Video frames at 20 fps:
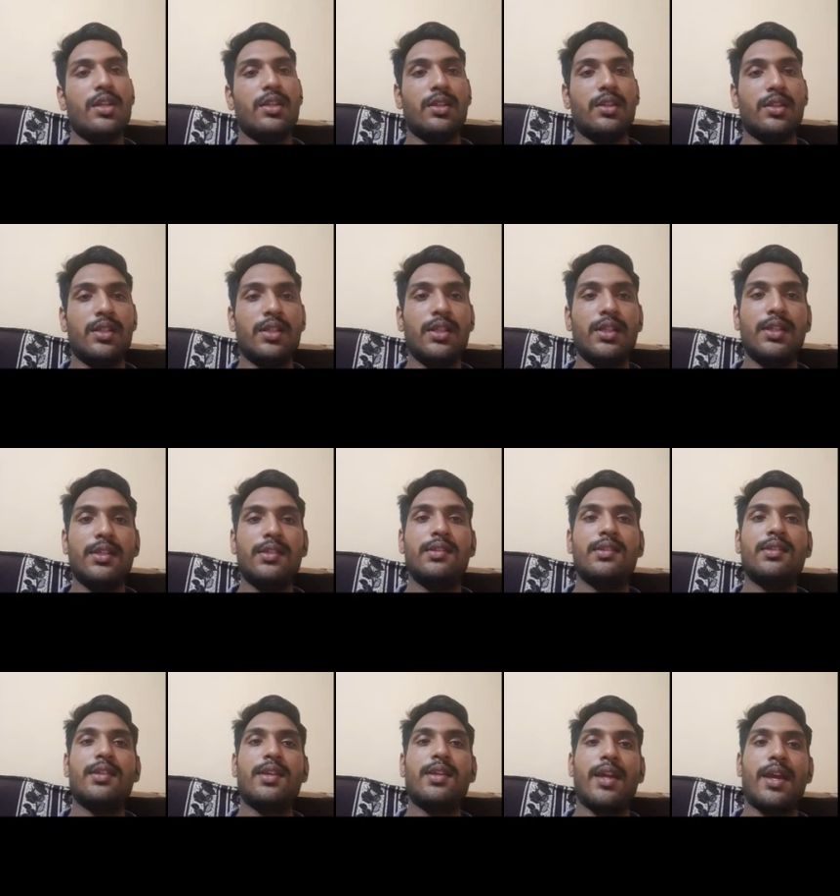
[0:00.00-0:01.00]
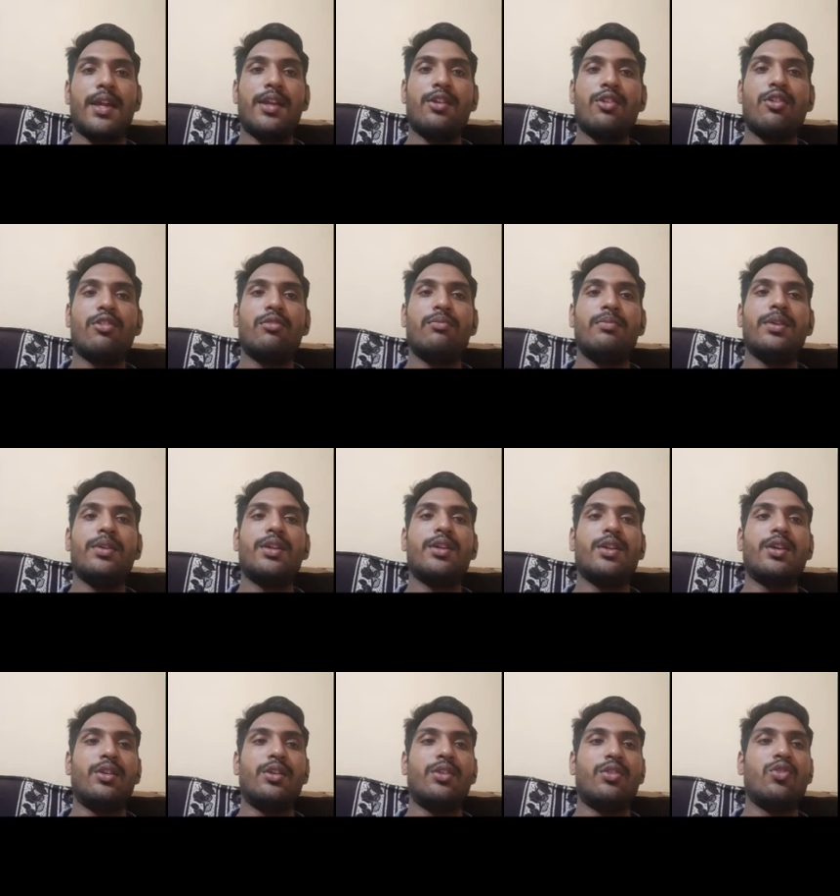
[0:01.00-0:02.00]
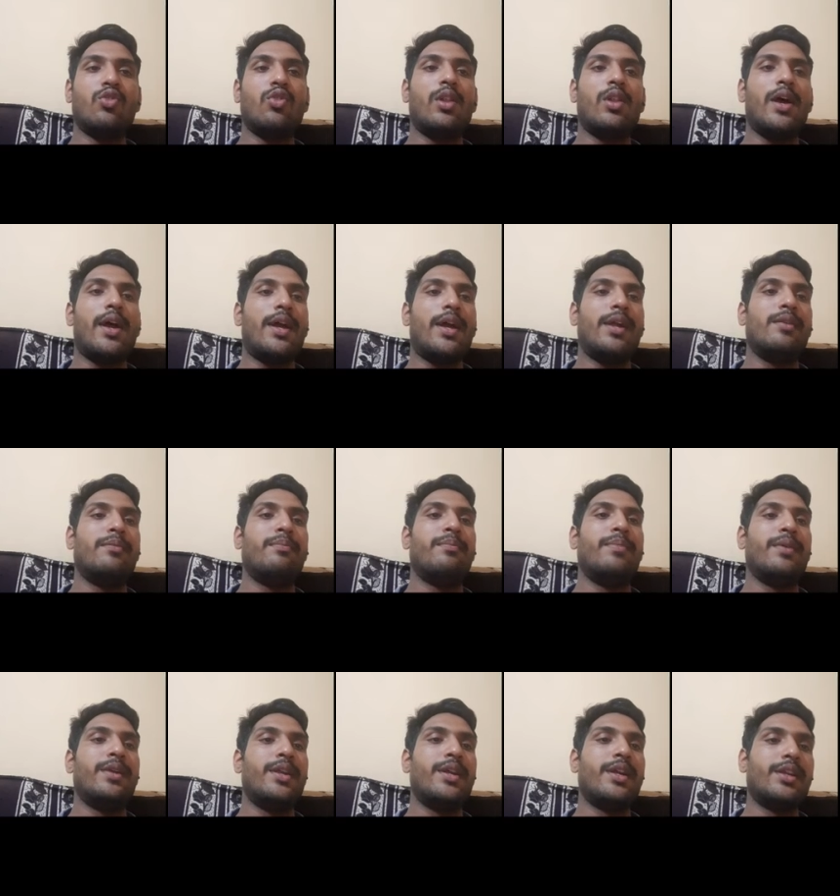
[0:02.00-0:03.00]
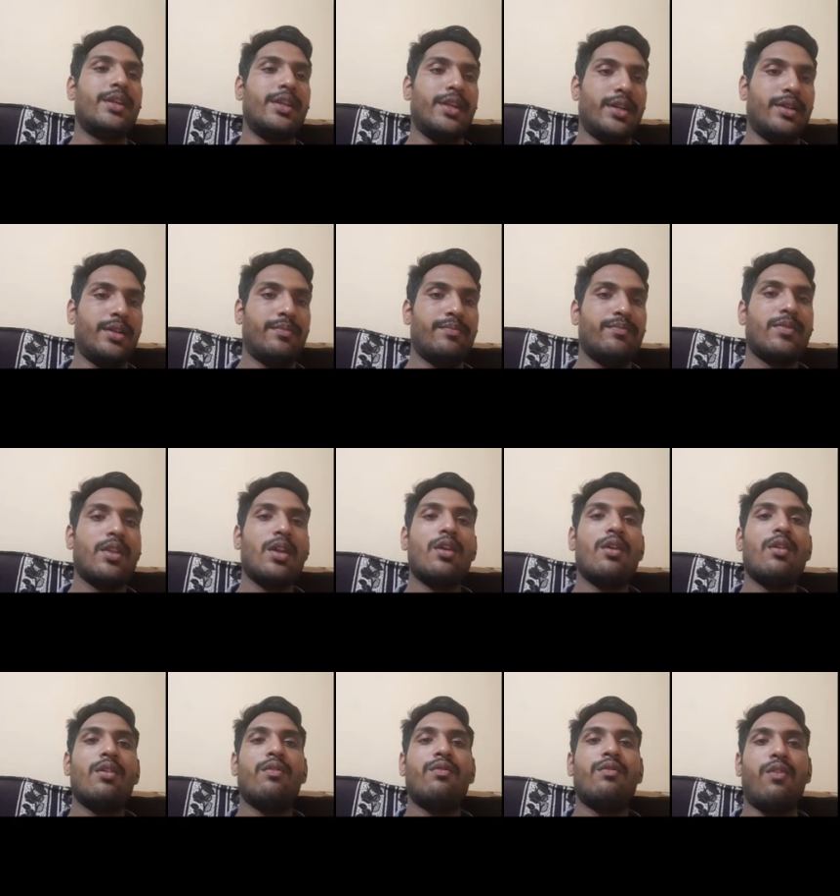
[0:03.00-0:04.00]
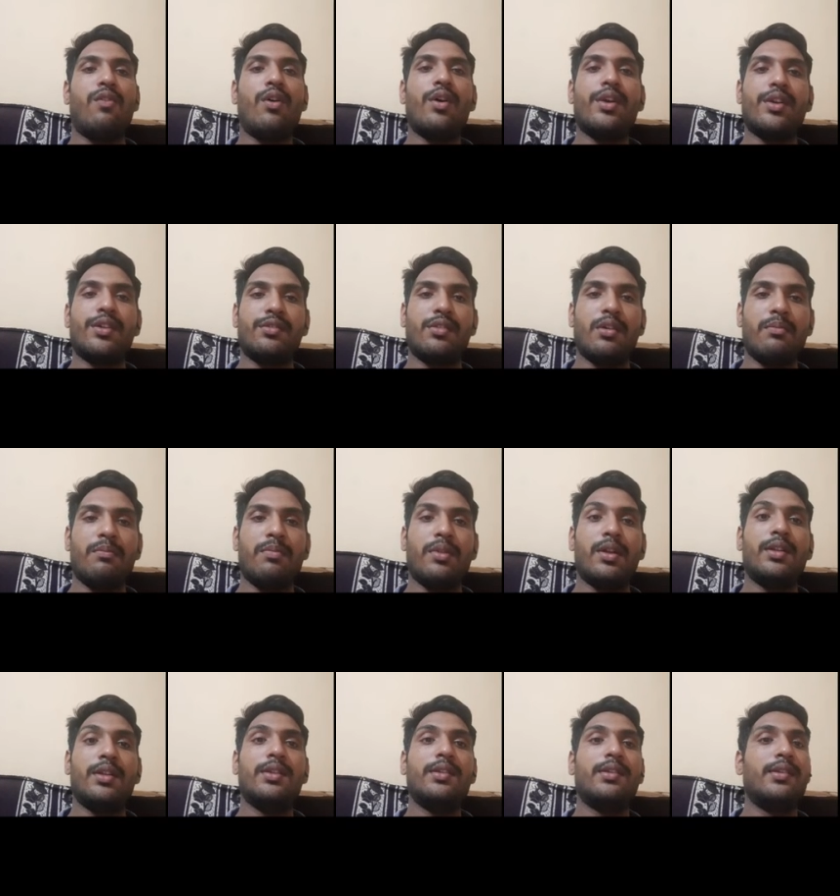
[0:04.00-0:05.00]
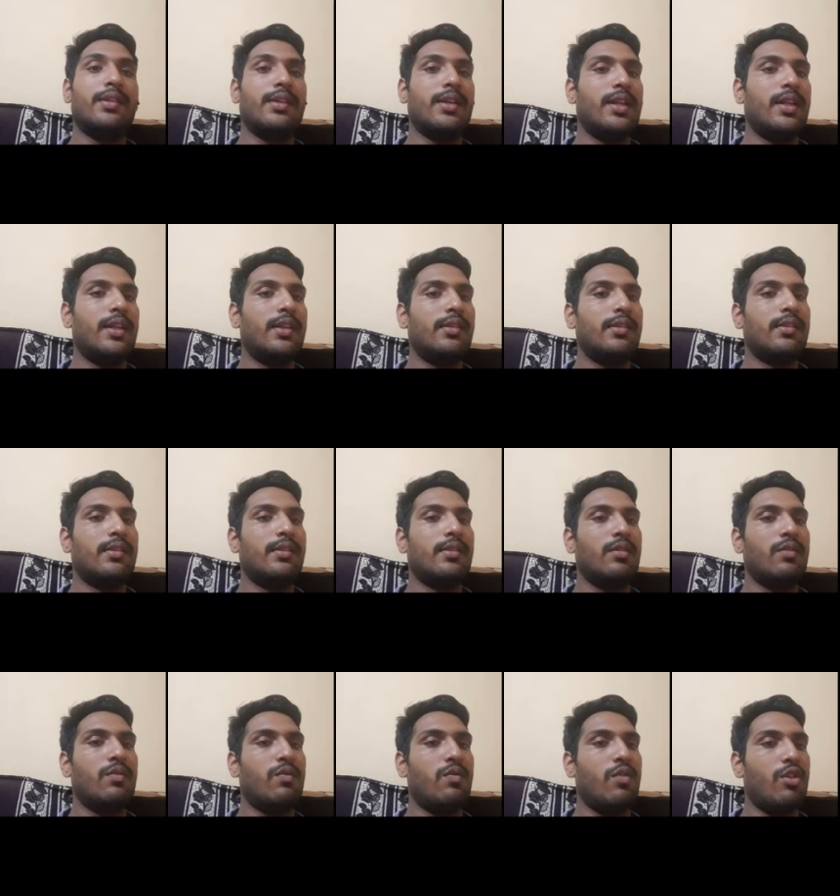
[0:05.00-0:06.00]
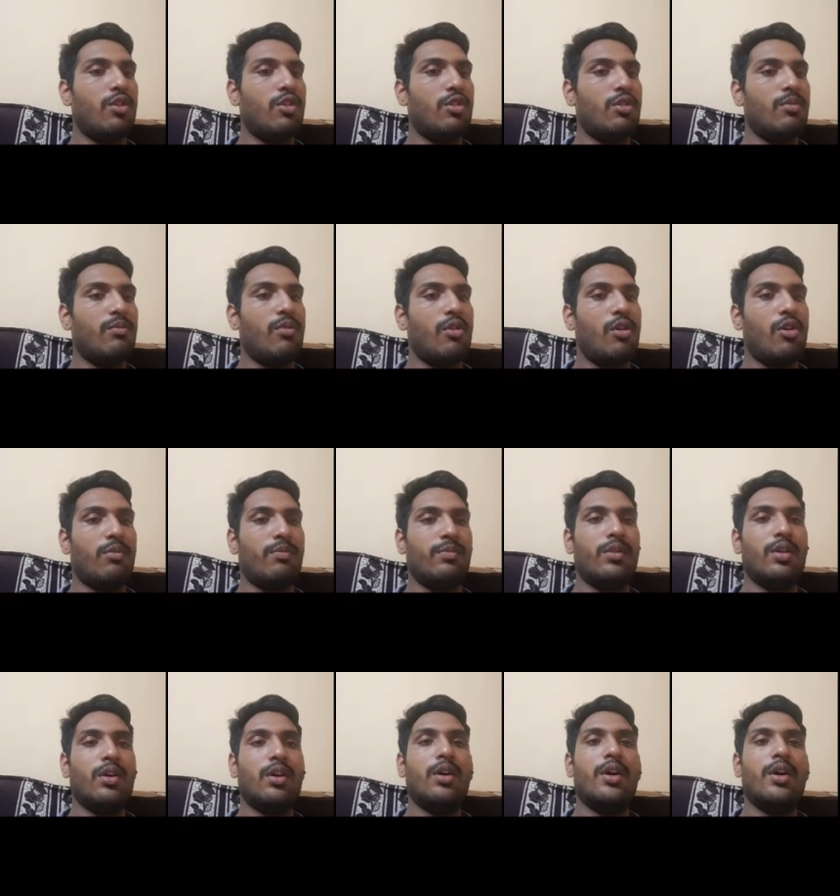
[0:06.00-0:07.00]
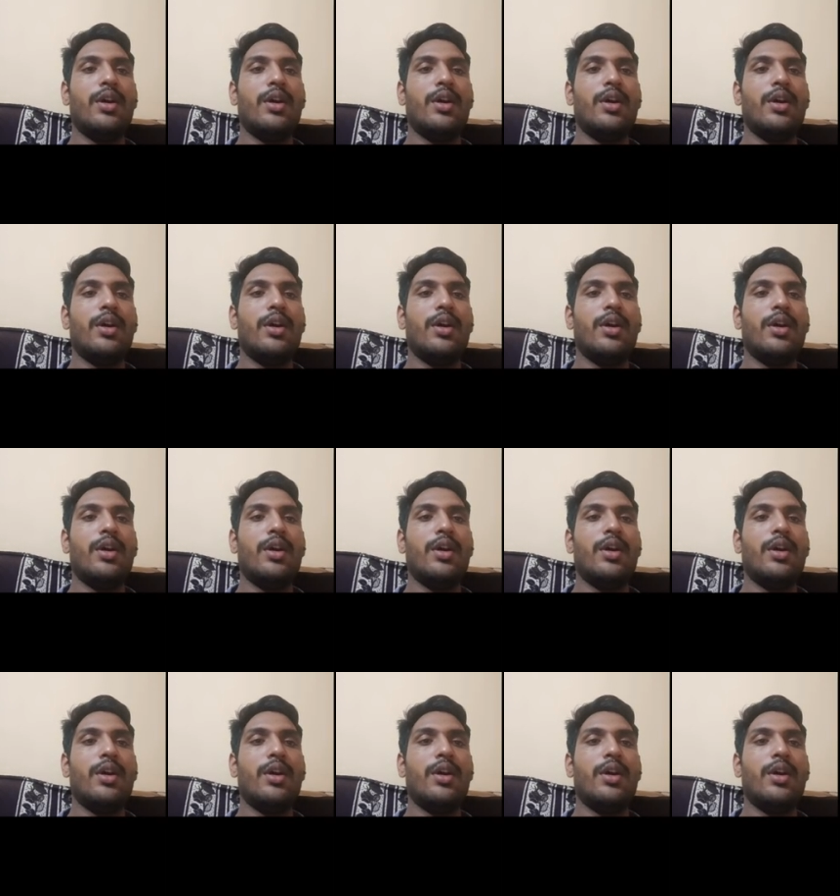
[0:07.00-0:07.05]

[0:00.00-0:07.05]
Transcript: These cannot be controlled and predicted. For example, sales volume of the